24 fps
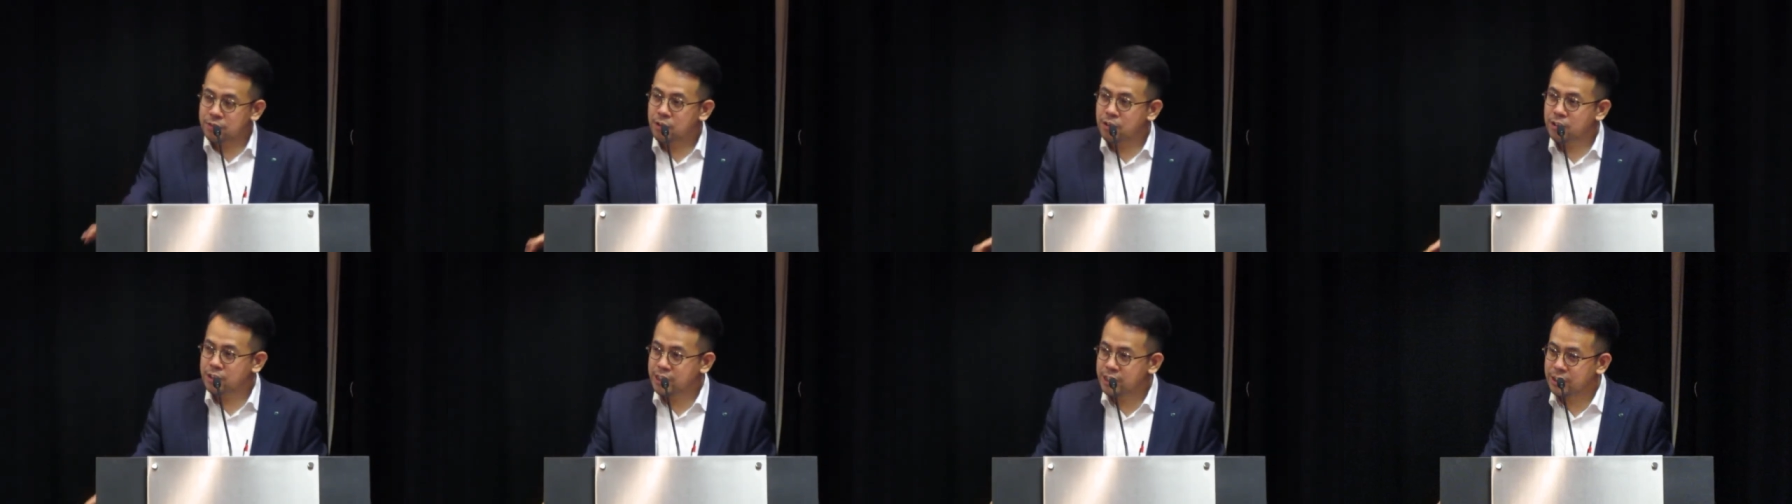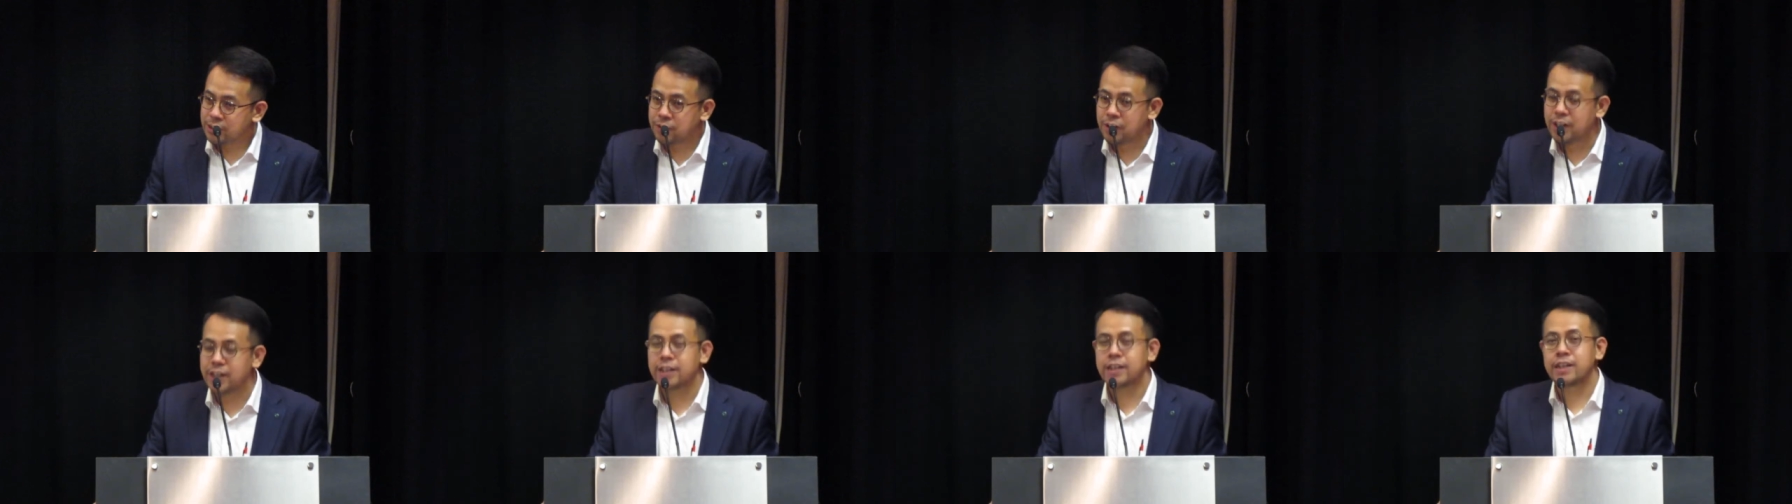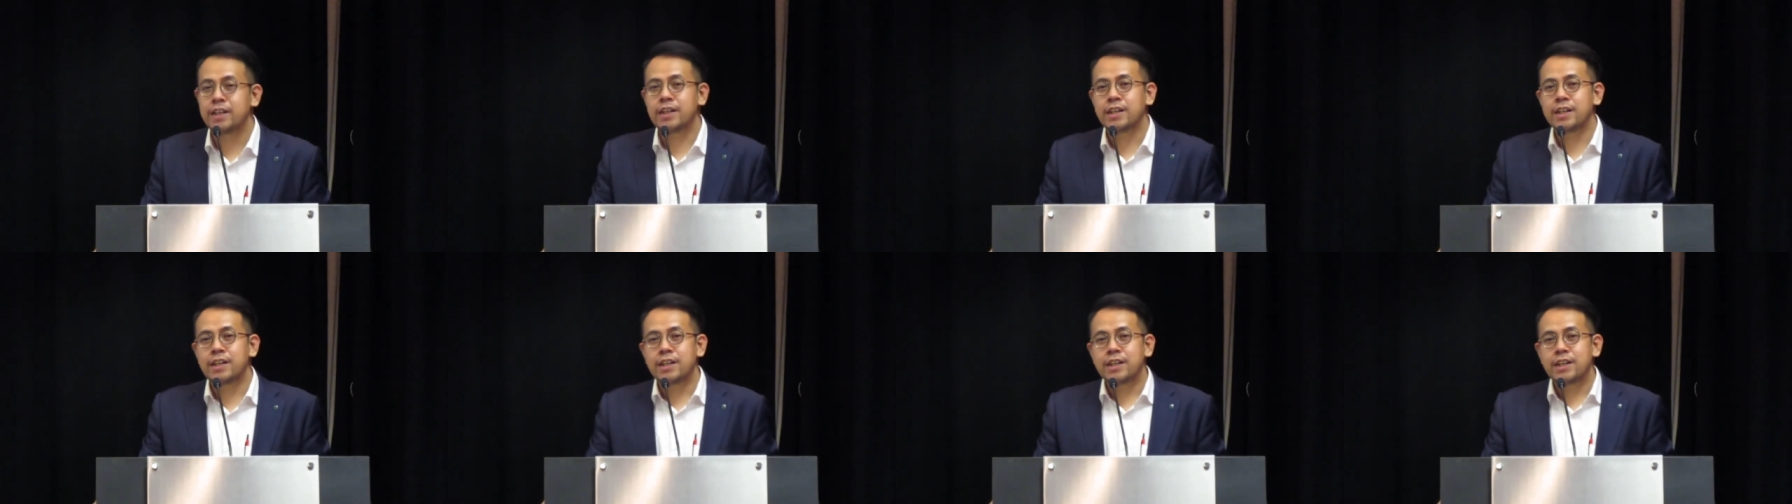Wong Chin Huat,
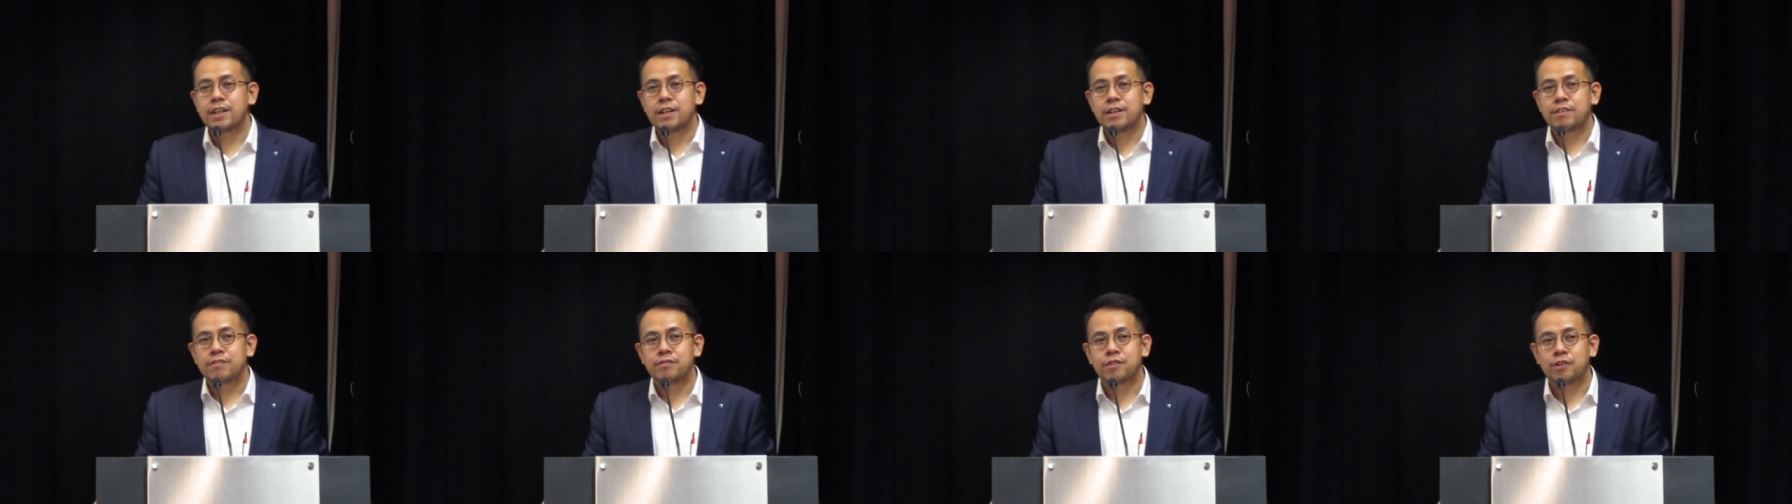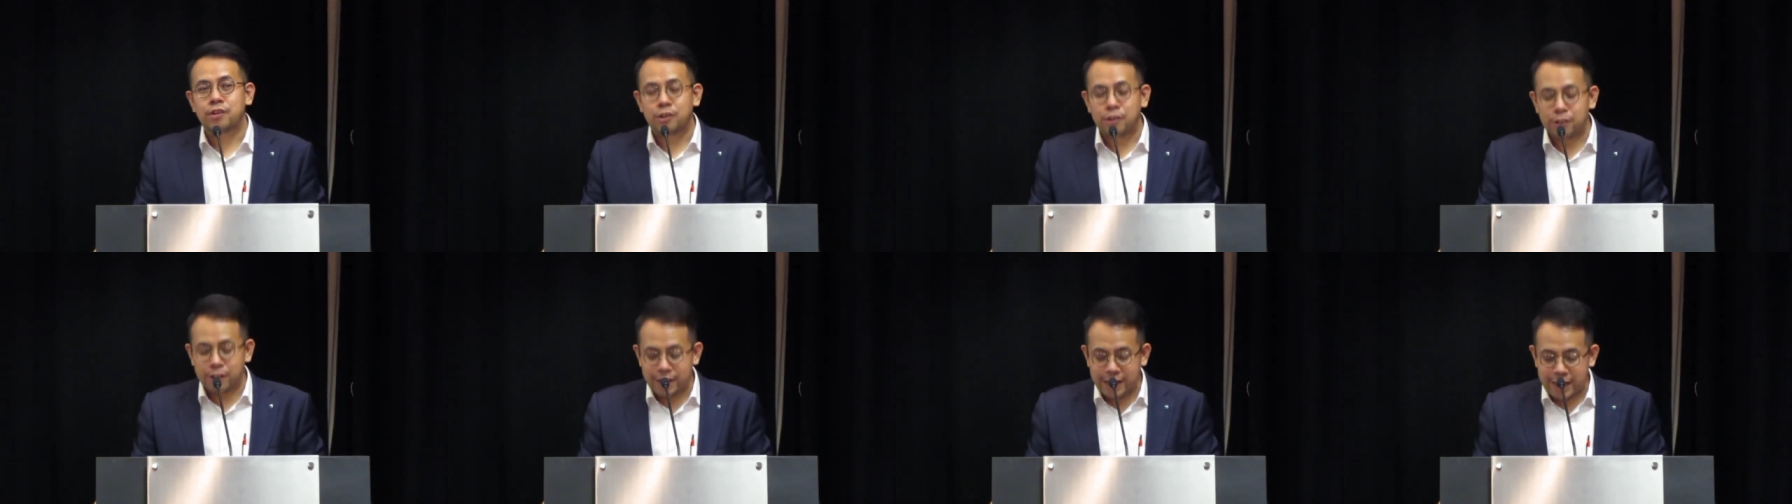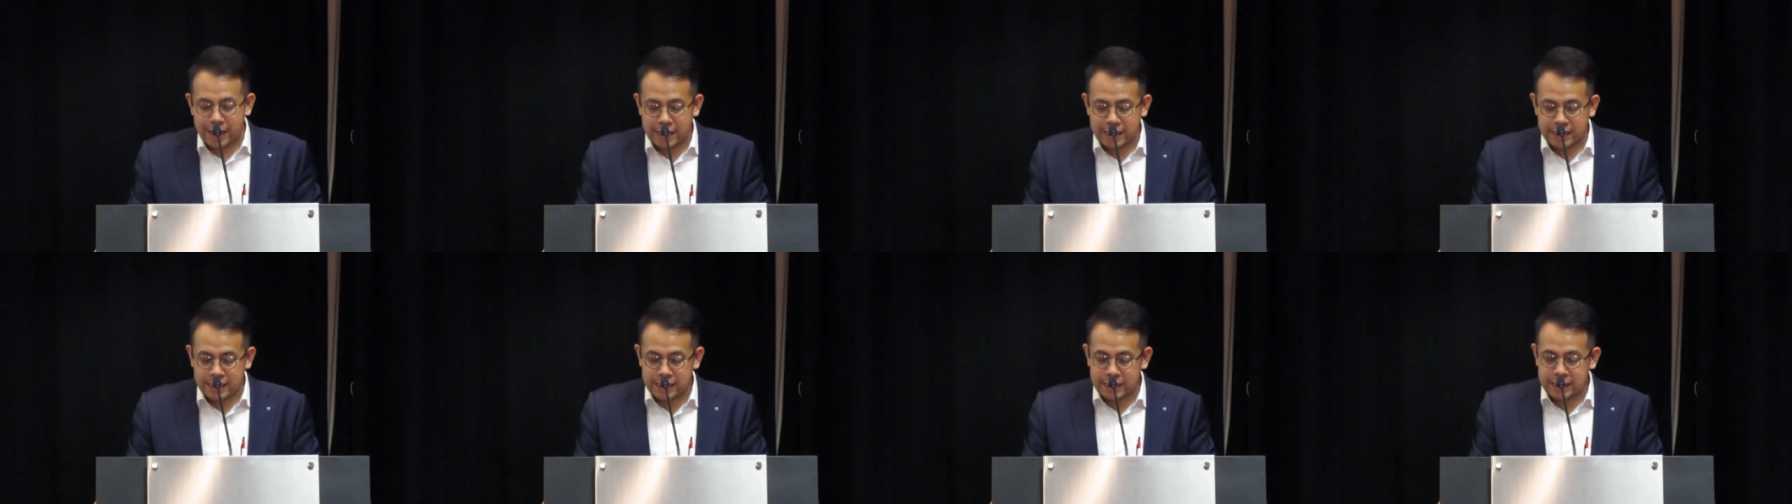for
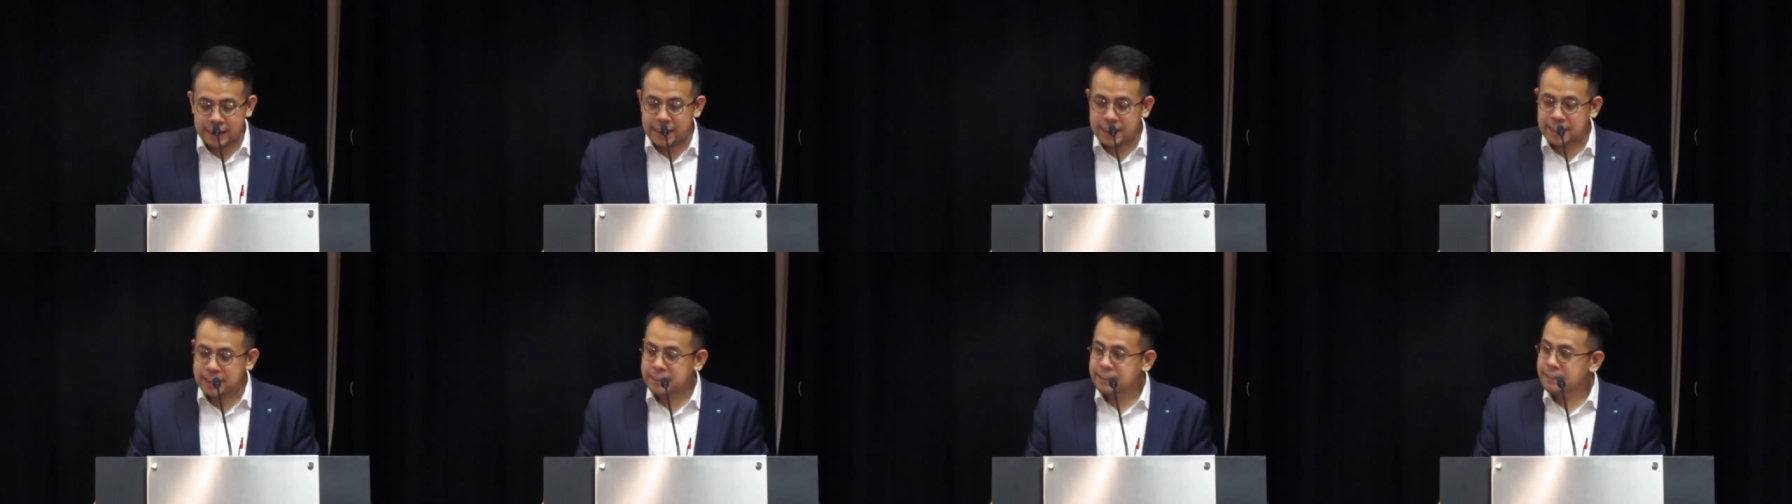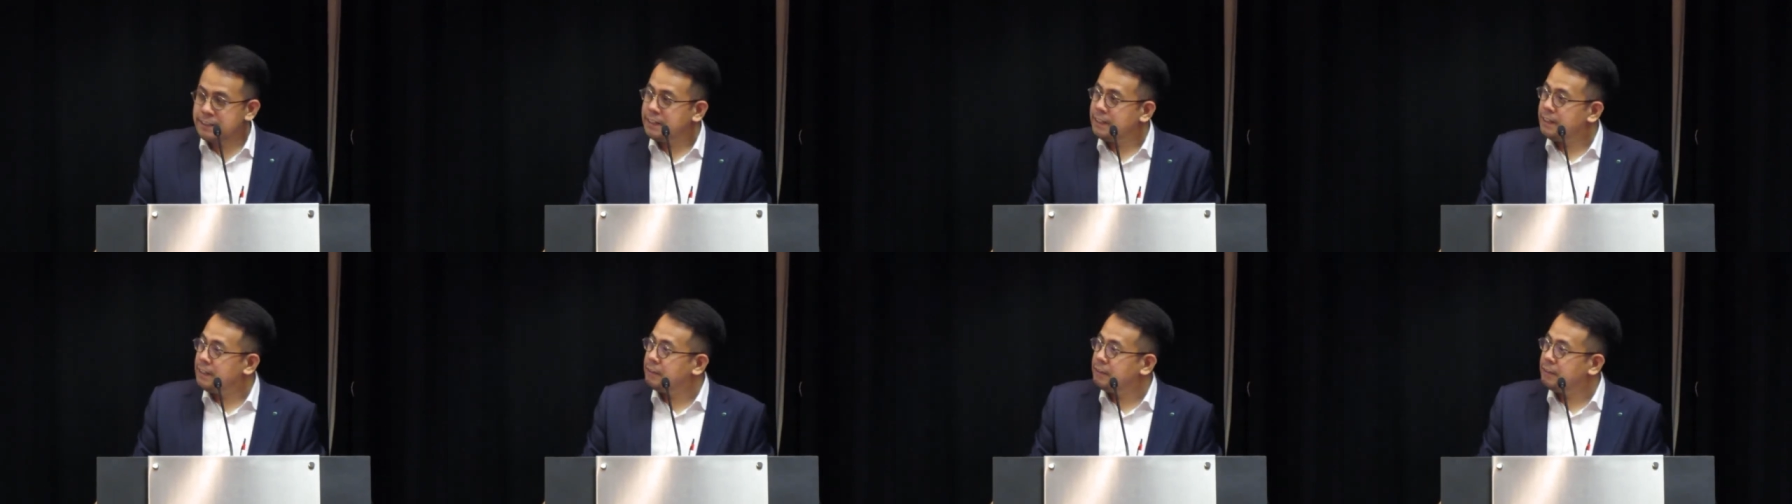organizing this